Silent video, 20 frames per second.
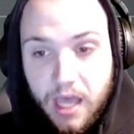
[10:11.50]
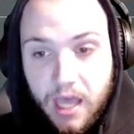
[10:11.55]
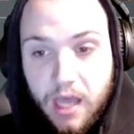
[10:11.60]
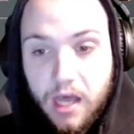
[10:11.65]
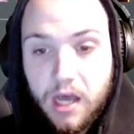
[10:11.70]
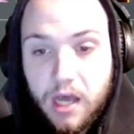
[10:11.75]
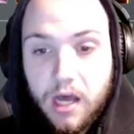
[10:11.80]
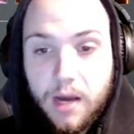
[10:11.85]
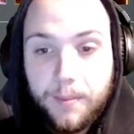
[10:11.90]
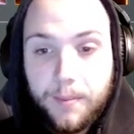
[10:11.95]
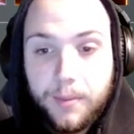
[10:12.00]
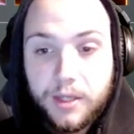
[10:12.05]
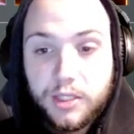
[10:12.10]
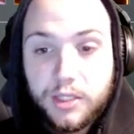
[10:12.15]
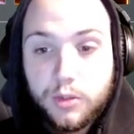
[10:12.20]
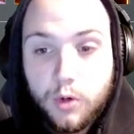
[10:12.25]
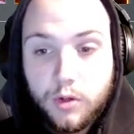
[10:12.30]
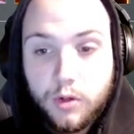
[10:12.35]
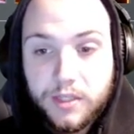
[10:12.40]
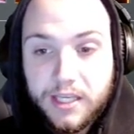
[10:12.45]
but
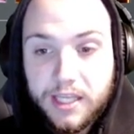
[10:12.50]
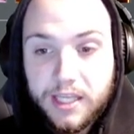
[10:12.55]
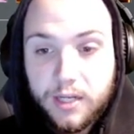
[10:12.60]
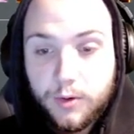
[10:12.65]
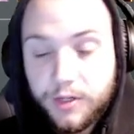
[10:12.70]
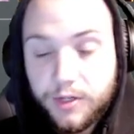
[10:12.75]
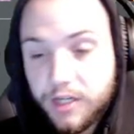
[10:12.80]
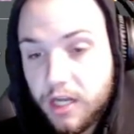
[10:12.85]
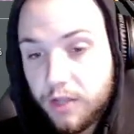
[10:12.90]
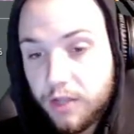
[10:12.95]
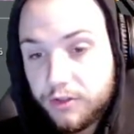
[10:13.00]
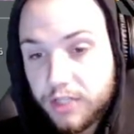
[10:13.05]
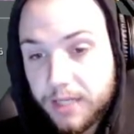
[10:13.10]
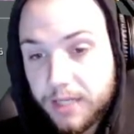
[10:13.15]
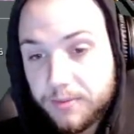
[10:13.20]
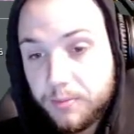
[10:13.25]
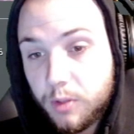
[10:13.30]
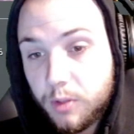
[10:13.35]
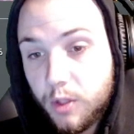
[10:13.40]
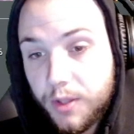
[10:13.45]
you only get it when your health
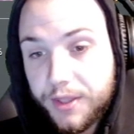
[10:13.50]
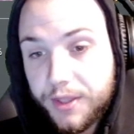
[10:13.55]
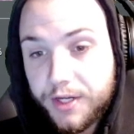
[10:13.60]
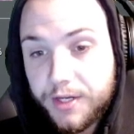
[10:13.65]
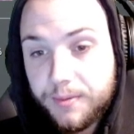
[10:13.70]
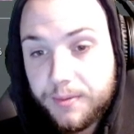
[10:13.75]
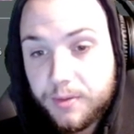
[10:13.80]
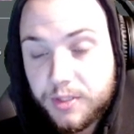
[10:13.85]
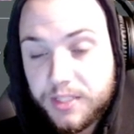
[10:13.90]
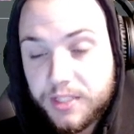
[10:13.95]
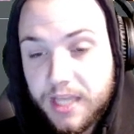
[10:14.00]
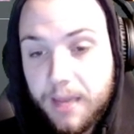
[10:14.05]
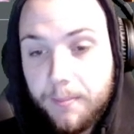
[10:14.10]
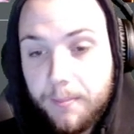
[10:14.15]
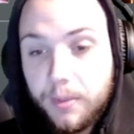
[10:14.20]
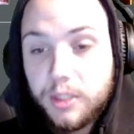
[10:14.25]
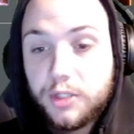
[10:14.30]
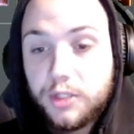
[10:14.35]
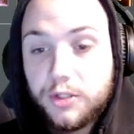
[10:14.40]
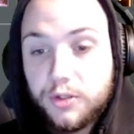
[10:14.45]
drops below 30%,
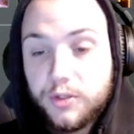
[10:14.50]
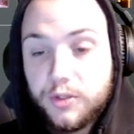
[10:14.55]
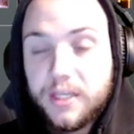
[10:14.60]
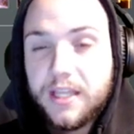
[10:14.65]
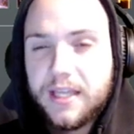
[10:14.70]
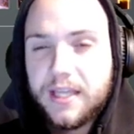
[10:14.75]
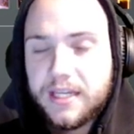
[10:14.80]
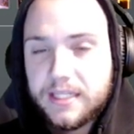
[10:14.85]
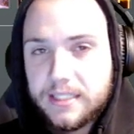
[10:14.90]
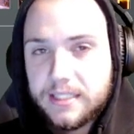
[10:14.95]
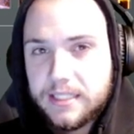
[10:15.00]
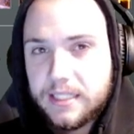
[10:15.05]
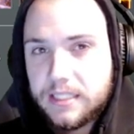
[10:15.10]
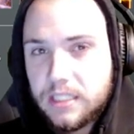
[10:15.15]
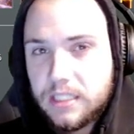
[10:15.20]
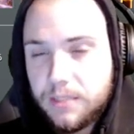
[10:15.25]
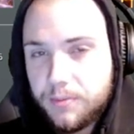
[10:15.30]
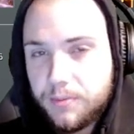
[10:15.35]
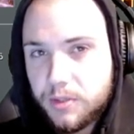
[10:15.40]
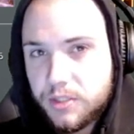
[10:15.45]
but you do get like a
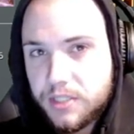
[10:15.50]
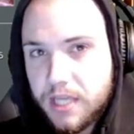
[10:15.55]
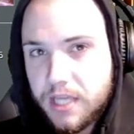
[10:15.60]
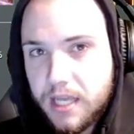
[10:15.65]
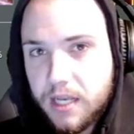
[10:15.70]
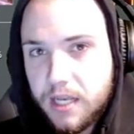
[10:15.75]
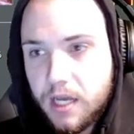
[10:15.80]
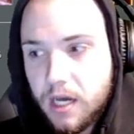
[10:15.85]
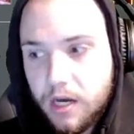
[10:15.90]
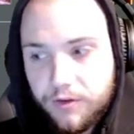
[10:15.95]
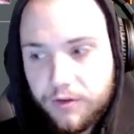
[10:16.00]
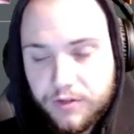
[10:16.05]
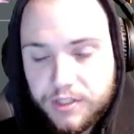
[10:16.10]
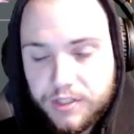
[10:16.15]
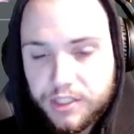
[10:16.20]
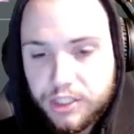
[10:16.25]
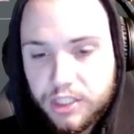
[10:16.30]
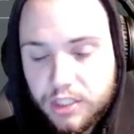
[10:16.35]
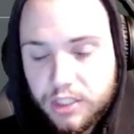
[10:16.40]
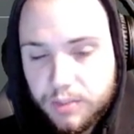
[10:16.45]
60%
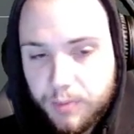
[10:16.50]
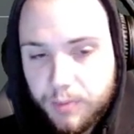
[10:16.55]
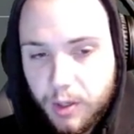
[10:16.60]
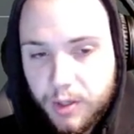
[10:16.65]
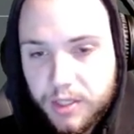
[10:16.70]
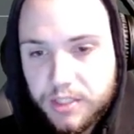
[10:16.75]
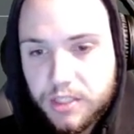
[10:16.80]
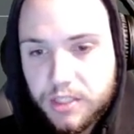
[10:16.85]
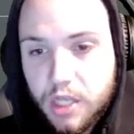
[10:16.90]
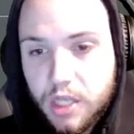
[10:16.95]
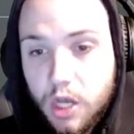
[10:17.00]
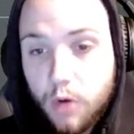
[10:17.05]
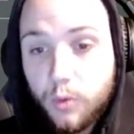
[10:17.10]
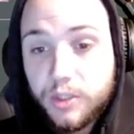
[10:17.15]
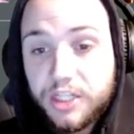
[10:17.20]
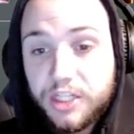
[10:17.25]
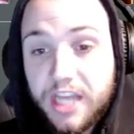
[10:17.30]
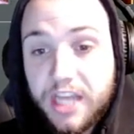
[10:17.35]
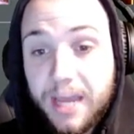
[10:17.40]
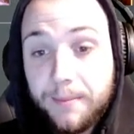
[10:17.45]
resistance bonus,
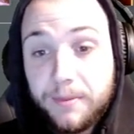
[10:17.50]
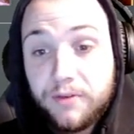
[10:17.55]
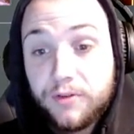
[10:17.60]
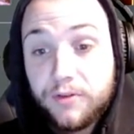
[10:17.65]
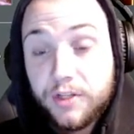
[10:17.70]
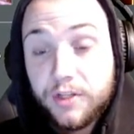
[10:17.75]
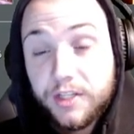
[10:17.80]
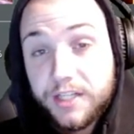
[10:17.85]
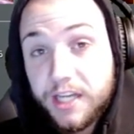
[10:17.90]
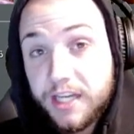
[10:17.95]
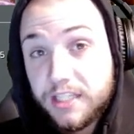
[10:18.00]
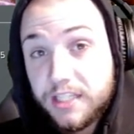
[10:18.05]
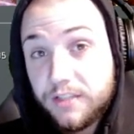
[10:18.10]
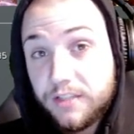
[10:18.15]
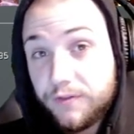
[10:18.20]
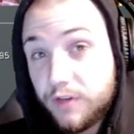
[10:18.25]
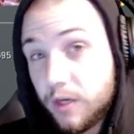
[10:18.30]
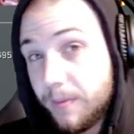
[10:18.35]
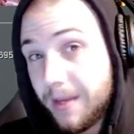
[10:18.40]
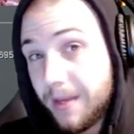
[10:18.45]
which can be really nice
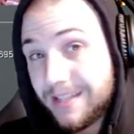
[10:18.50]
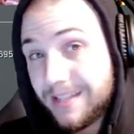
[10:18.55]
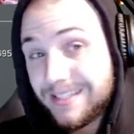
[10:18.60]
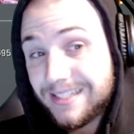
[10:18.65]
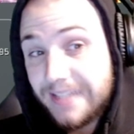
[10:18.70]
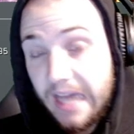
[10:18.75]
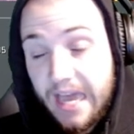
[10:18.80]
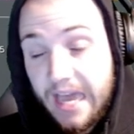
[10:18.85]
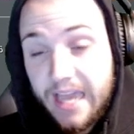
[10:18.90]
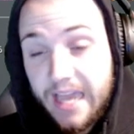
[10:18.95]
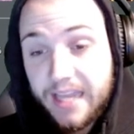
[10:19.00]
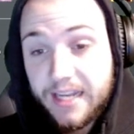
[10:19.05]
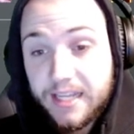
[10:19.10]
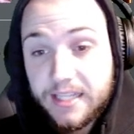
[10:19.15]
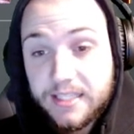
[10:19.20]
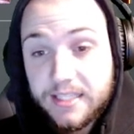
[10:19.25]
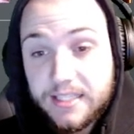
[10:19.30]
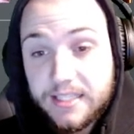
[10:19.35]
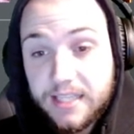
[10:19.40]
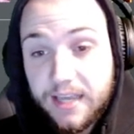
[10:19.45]
if you're about to die and it
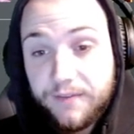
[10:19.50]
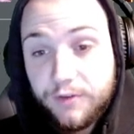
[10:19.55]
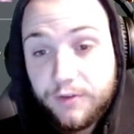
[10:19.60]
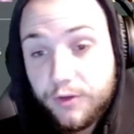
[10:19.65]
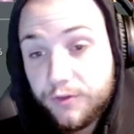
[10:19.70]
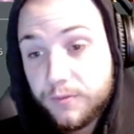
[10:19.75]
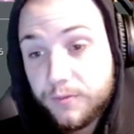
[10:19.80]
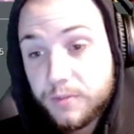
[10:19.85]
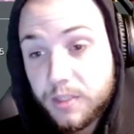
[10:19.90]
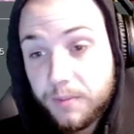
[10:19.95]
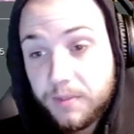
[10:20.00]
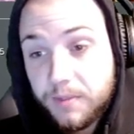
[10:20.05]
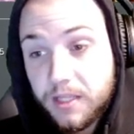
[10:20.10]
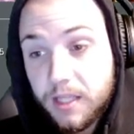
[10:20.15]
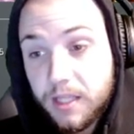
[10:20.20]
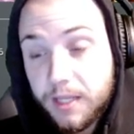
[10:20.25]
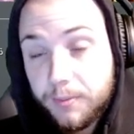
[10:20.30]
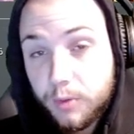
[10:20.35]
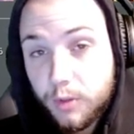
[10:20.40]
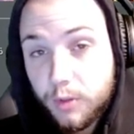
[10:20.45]
can save you from something
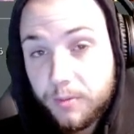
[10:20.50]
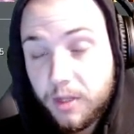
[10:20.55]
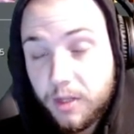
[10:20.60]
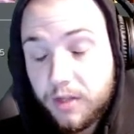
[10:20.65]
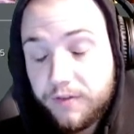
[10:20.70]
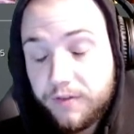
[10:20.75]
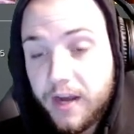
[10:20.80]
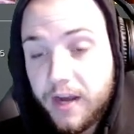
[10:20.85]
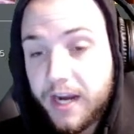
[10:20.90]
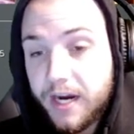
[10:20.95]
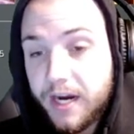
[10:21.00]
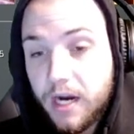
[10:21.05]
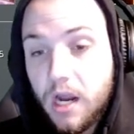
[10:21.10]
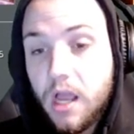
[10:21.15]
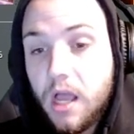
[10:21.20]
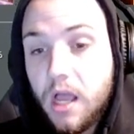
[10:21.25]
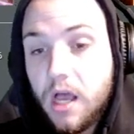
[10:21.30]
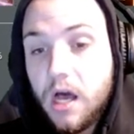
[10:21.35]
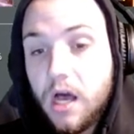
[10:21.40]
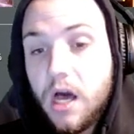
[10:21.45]
like Broodmother Fire,
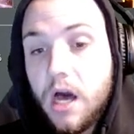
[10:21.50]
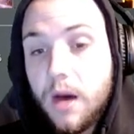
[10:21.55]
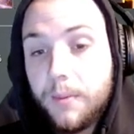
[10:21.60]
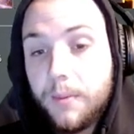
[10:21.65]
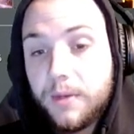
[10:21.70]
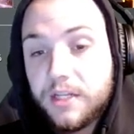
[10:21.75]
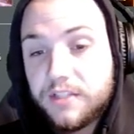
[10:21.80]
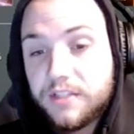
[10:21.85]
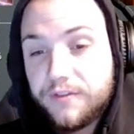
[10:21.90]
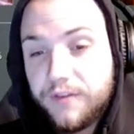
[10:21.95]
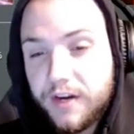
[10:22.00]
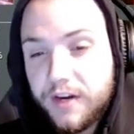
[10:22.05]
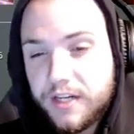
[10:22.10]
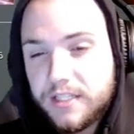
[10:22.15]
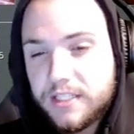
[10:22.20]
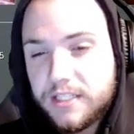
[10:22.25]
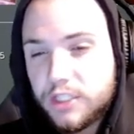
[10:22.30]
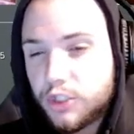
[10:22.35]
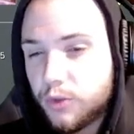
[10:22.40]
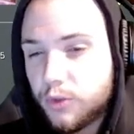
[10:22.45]
but it's very
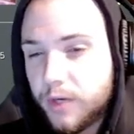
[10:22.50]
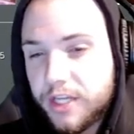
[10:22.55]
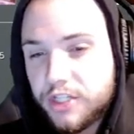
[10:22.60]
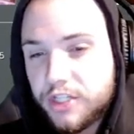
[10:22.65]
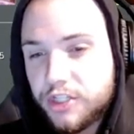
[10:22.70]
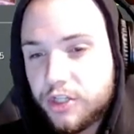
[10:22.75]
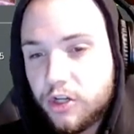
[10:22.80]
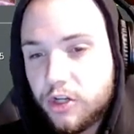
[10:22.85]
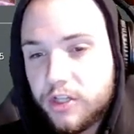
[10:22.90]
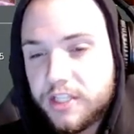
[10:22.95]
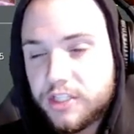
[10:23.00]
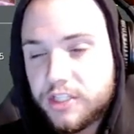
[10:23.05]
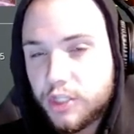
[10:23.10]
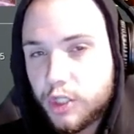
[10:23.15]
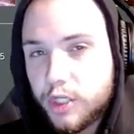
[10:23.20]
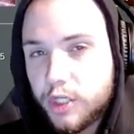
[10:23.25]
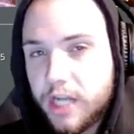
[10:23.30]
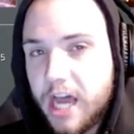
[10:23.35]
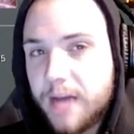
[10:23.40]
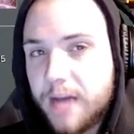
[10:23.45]
situational. It's a
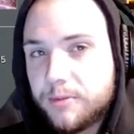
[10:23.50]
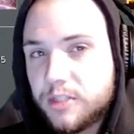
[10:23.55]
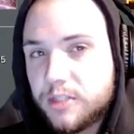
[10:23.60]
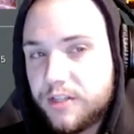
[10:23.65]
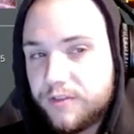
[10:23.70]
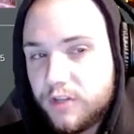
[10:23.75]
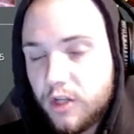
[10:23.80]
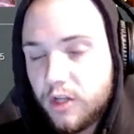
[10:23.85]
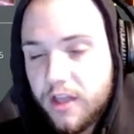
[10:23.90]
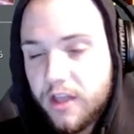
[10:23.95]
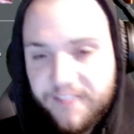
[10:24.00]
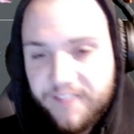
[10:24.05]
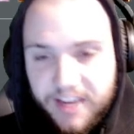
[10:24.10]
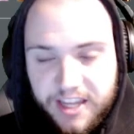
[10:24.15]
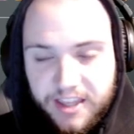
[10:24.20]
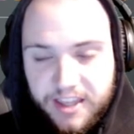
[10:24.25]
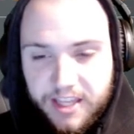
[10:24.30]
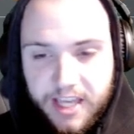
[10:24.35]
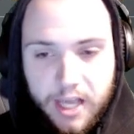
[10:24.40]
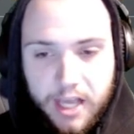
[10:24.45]
good option if you don't have
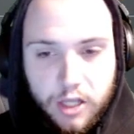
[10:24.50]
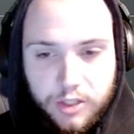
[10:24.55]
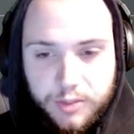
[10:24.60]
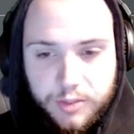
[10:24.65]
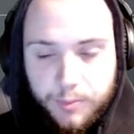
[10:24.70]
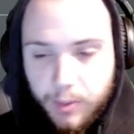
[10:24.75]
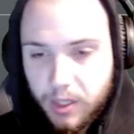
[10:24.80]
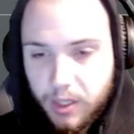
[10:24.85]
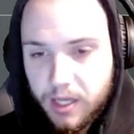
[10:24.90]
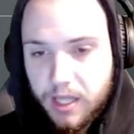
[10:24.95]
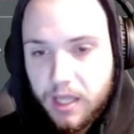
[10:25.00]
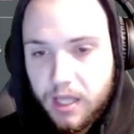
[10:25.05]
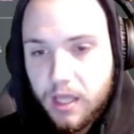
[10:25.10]
anything else, but